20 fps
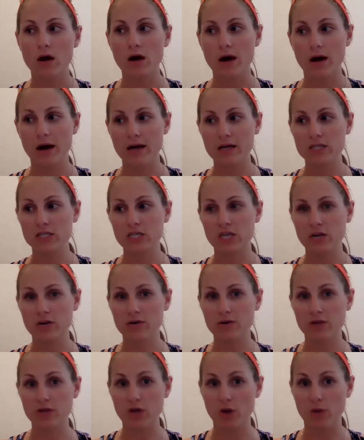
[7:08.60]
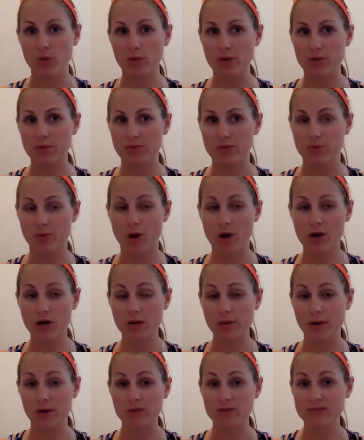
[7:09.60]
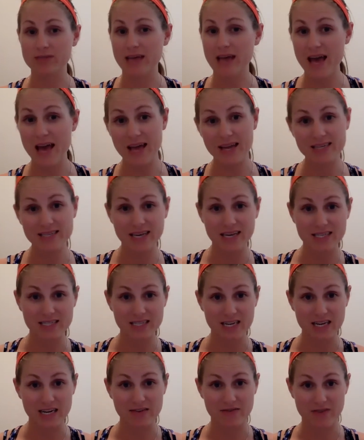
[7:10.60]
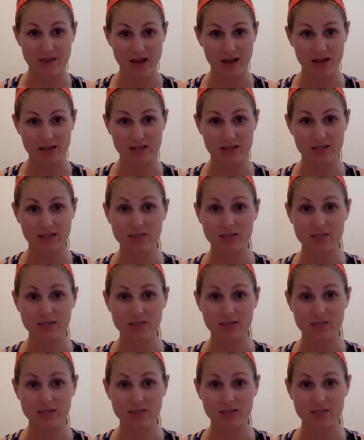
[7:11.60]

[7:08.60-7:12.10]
I generally open up the party about 10 days in advance.